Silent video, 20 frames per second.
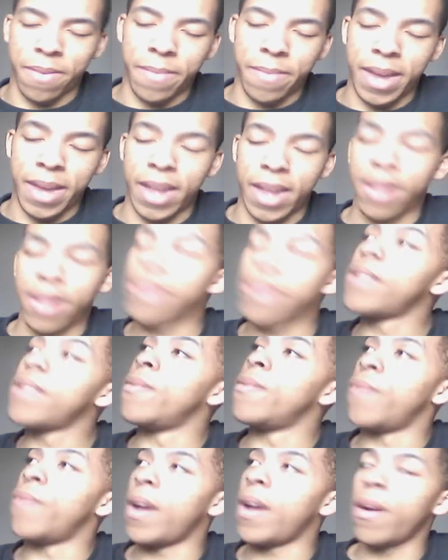man,
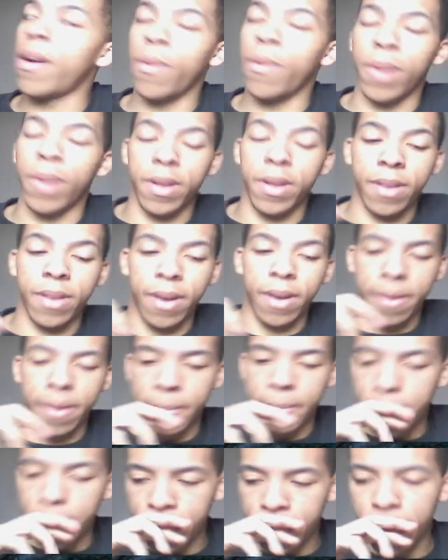very well
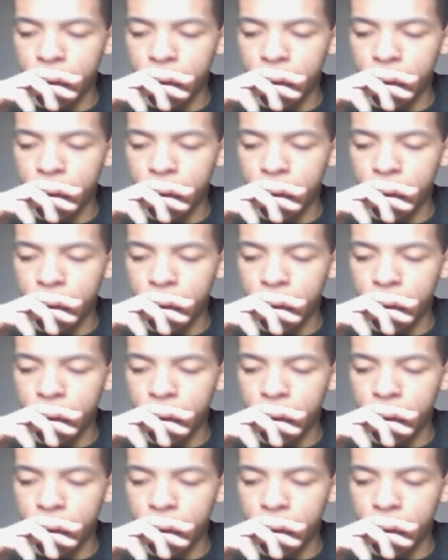done.